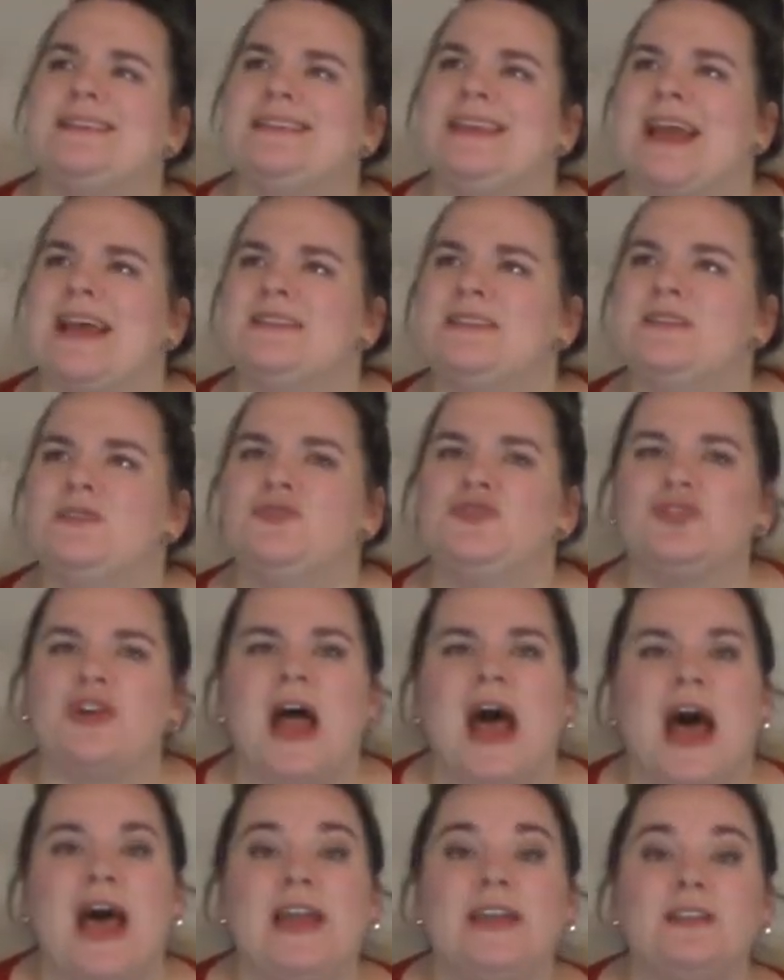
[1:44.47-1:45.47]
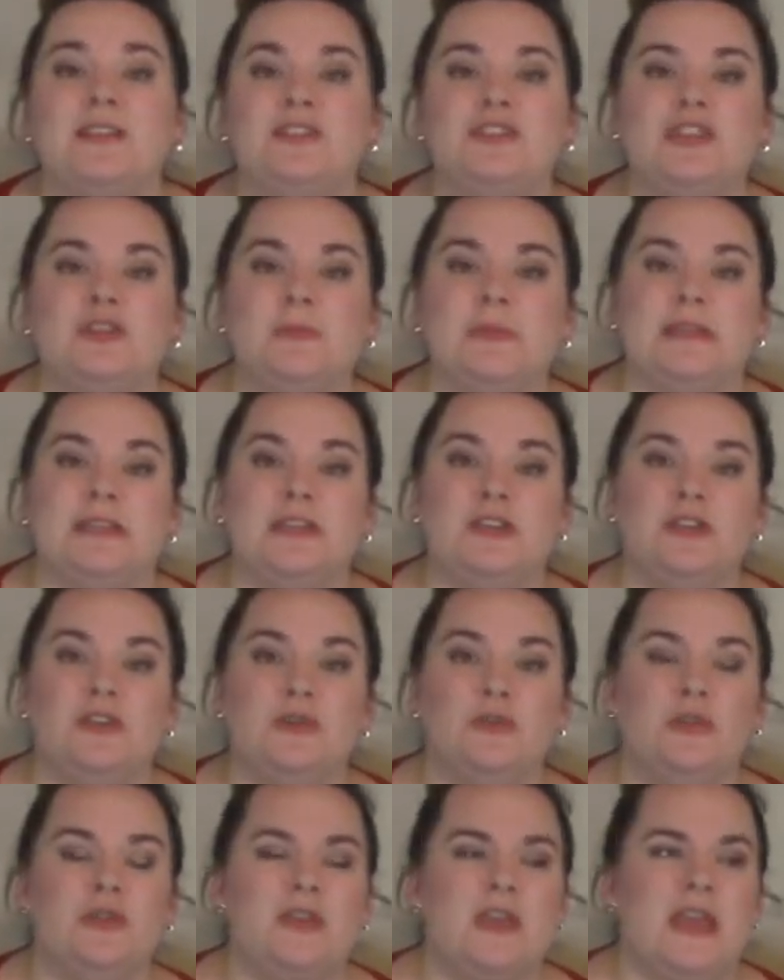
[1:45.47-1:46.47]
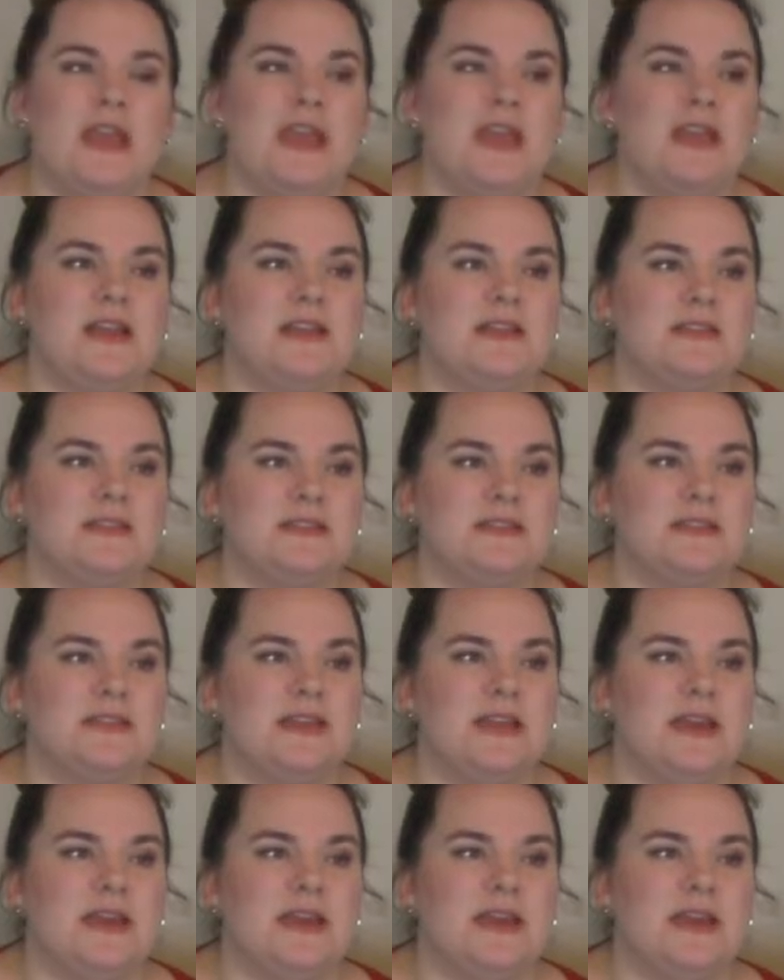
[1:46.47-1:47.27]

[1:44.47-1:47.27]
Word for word: he hasn't tried too many new things.